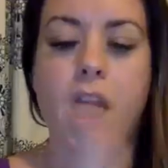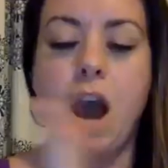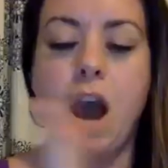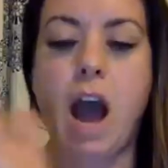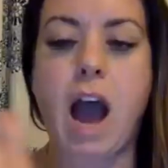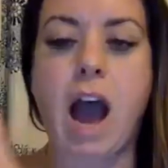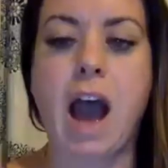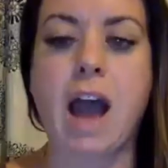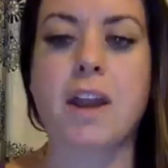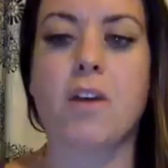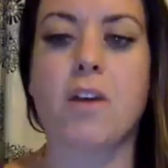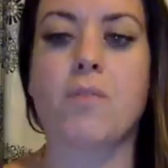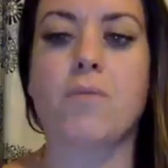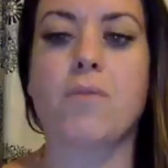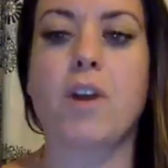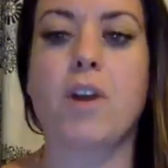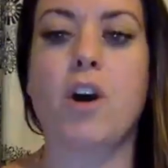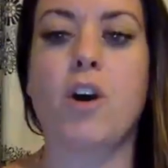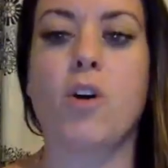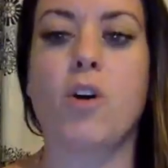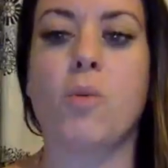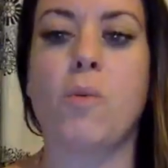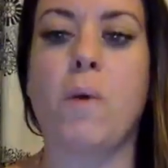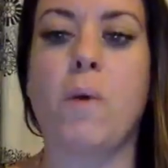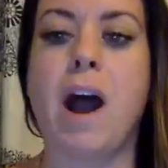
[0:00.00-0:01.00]
I don't
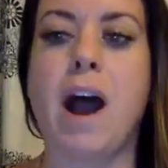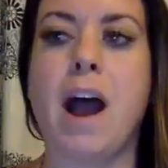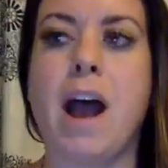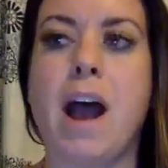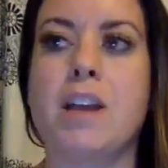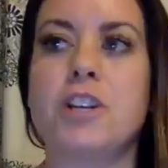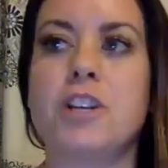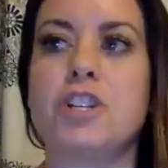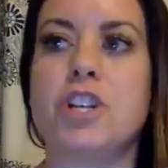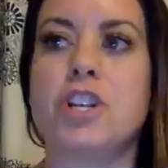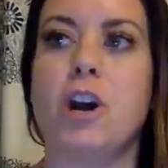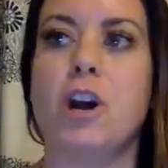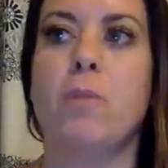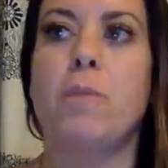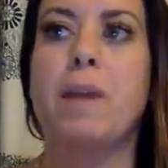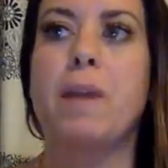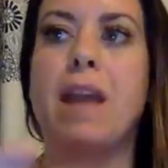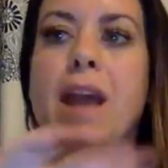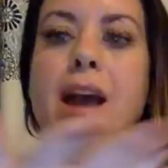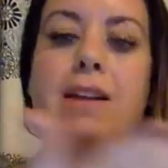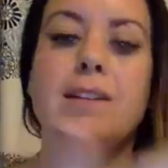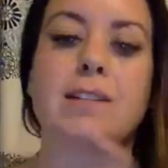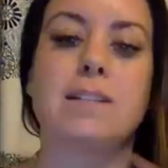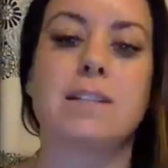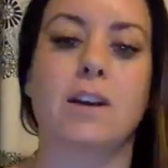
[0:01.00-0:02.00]
know why Shelby
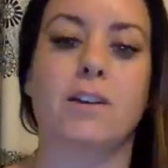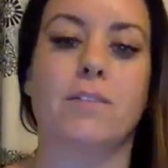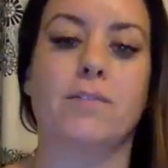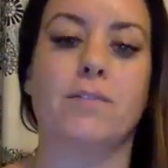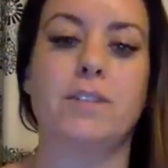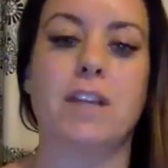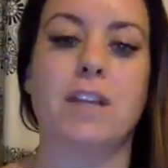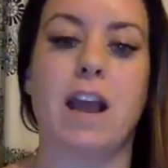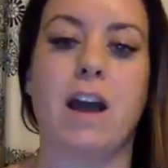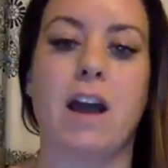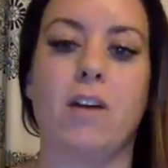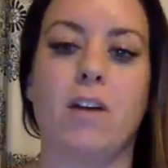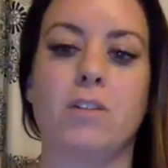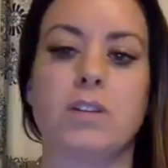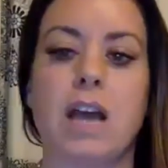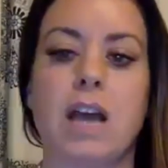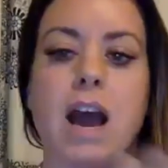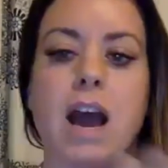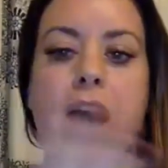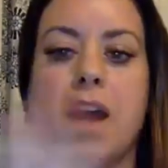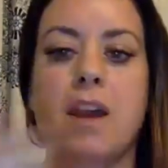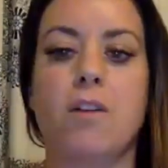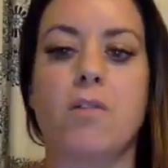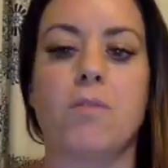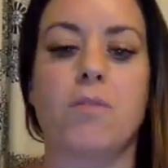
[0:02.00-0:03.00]
had self doubt.
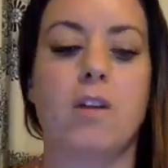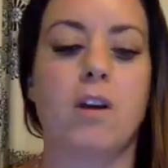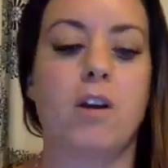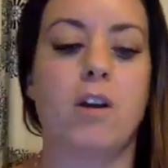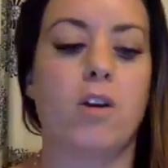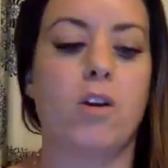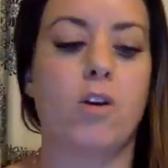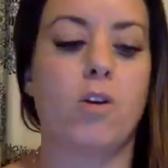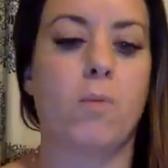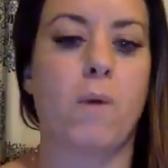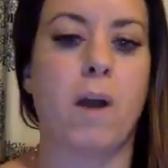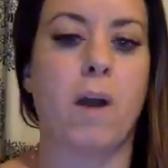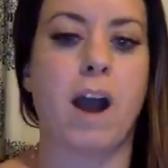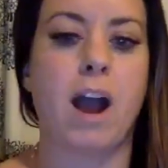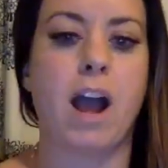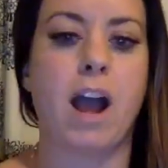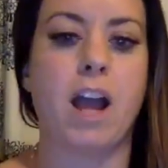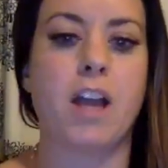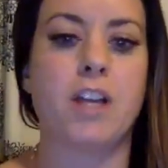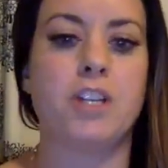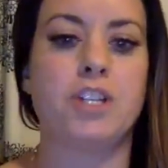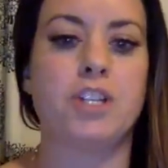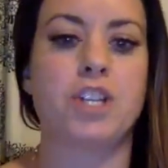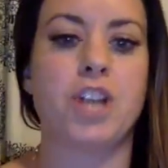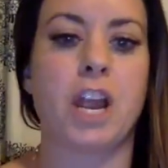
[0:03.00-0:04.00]
I don't know
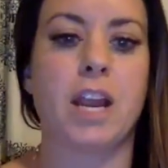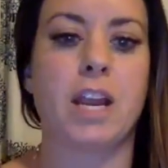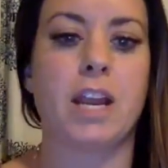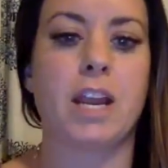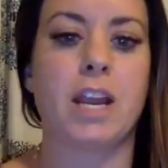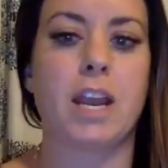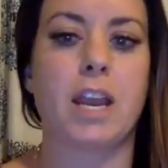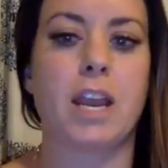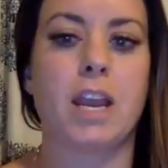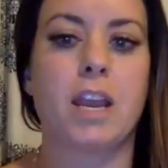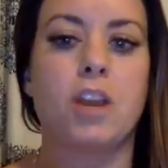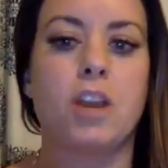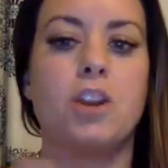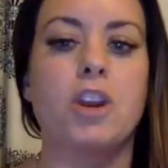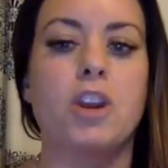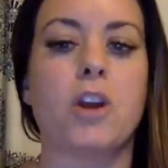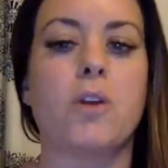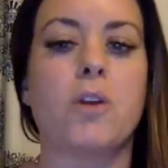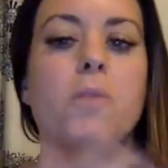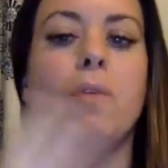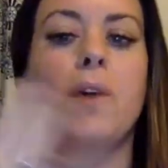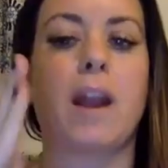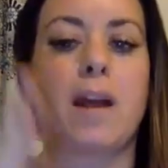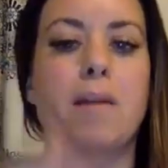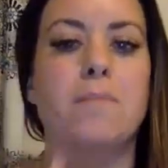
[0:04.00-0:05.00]
why Janie, you
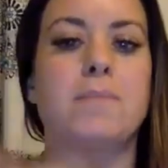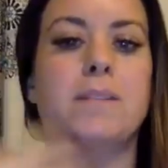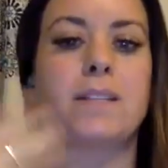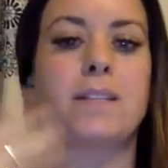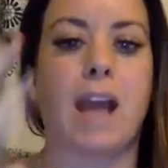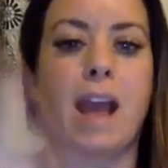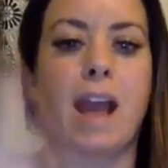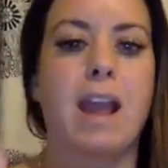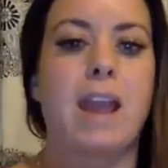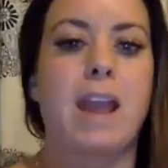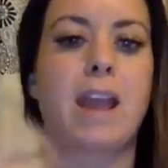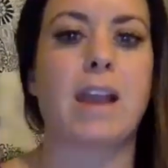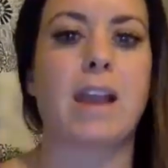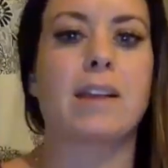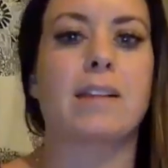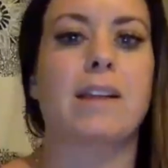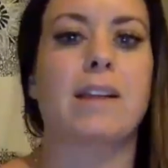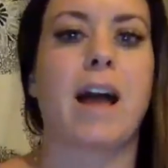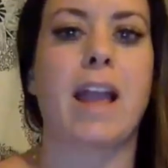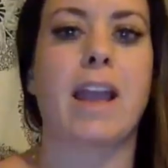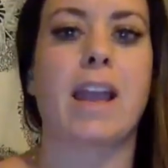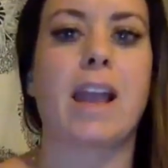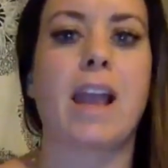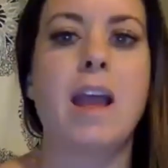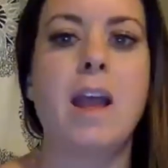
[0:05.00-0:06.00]
know what I'm saying?
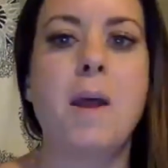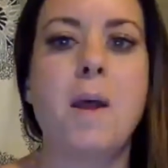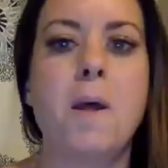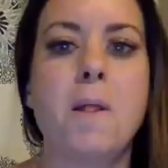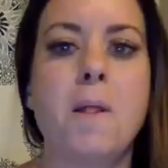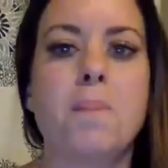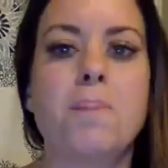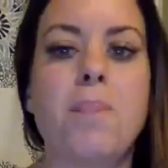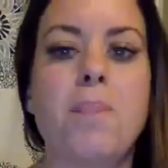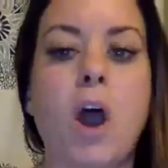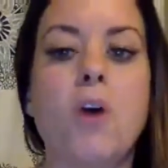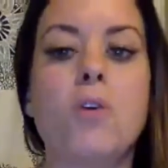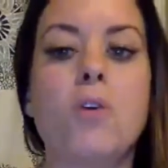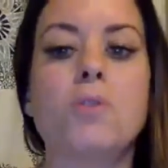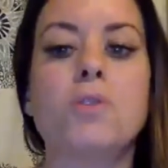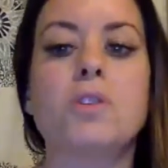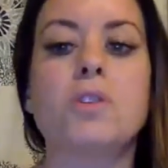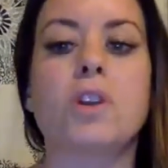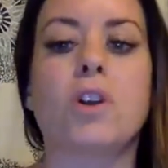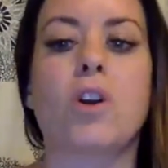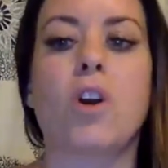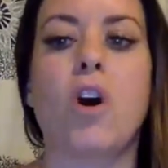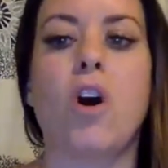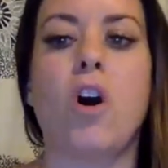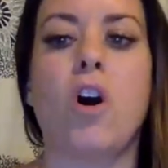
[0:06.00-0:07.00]
Like, those
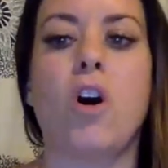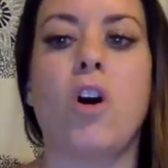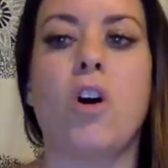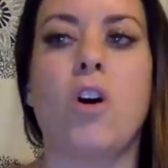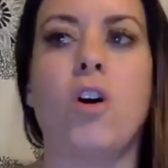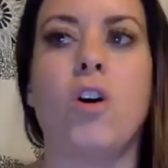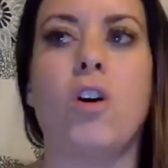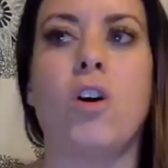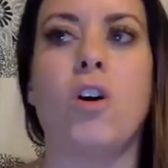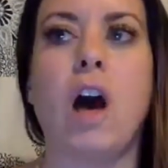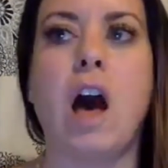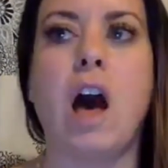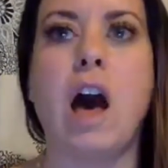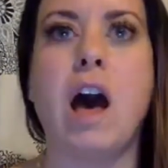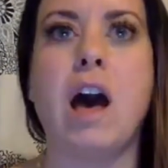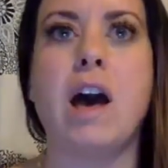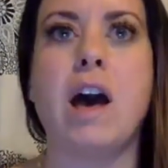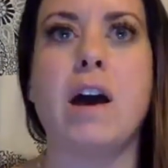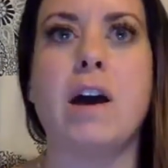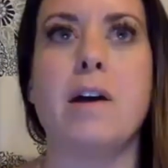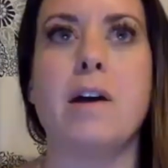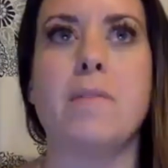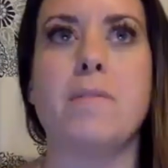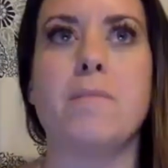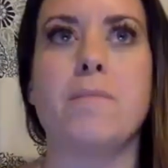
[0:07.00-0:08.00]
are all
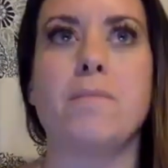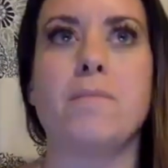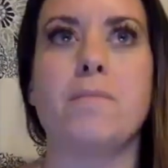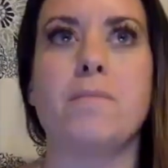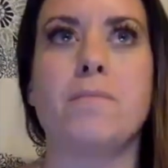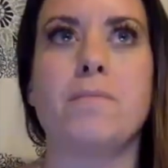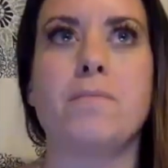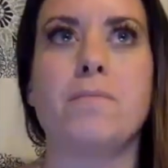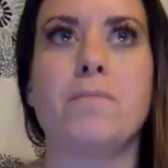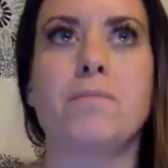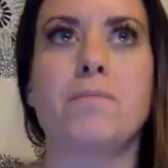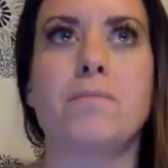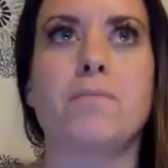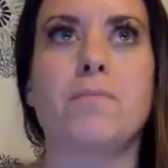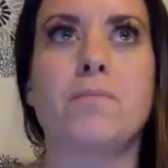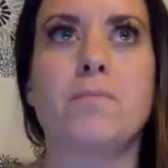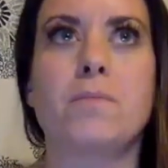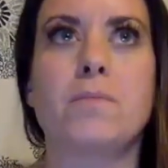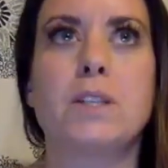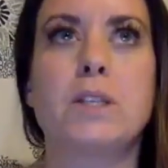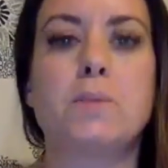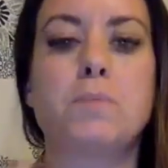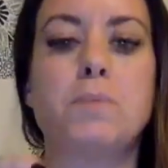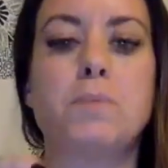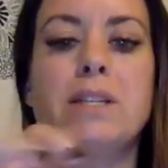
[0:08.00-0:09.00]
um,
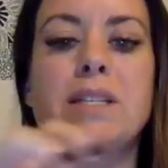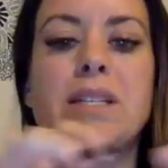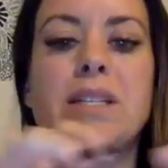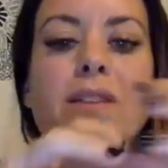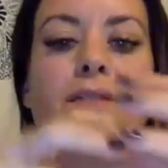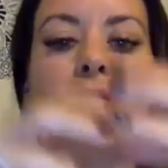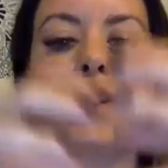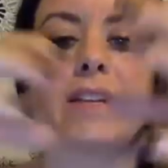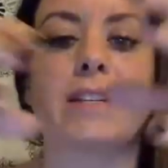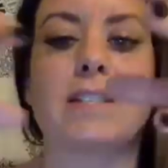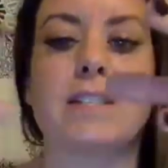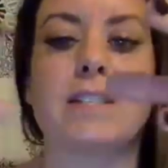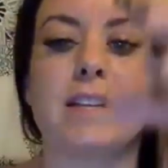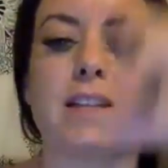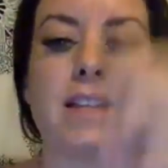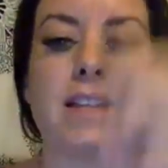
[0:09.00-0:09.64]
specific to